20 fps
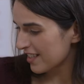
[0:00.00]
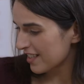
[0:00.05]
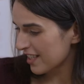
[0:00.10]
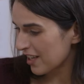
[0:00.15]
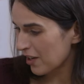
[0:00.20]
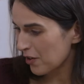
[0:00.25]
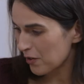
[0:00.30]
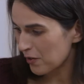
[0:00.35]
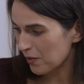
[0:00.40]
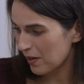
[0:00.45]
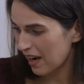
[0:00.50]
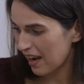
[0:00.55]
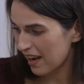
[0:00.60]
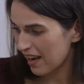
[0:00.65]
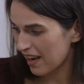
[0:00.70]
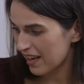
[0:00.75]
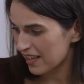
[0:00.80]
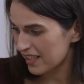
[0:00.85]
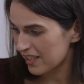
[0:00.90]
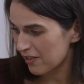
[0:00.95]
So,
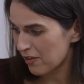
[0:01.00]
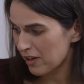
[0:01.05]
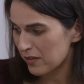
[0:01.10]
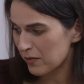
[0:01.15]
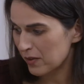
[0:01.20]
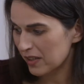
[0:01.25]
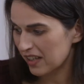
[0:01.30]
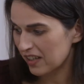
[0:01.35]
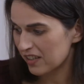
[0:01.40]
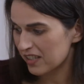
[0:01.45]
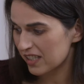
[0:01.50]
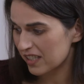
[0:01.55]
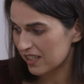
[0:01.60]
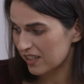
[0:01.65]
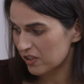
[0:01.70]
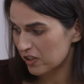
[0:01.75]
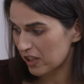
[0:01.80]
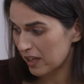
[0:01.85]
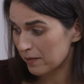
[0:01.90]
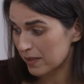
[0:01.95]
is there anyone else
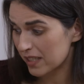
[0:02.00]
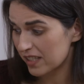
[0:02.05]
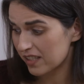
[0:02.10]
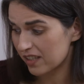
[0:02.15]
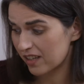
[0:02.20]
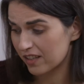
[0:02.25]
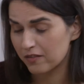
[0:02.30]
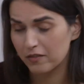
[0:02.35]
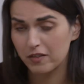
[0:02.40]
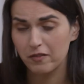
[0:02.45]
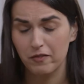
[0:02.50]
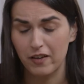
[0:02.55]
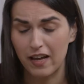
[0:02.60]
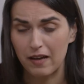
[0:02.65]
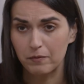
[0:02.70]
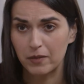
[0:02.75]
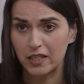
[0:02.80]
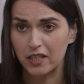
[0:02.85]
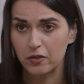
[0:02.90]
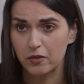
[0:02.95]
in James's side of the
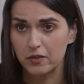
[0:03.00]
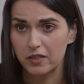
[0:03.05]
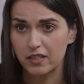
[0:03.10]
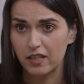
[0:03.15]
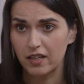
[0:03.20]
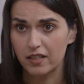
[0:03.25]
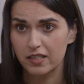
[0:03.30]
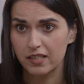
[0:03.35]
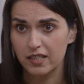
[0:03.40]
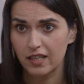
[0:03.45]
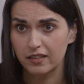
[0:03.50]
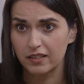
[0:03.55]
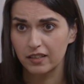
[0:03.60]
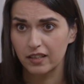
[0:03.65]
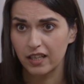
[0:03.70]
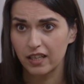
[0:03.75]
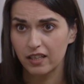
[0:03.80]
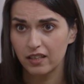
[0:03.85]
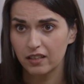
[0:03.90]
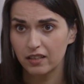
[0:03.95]
family who's died suddenly?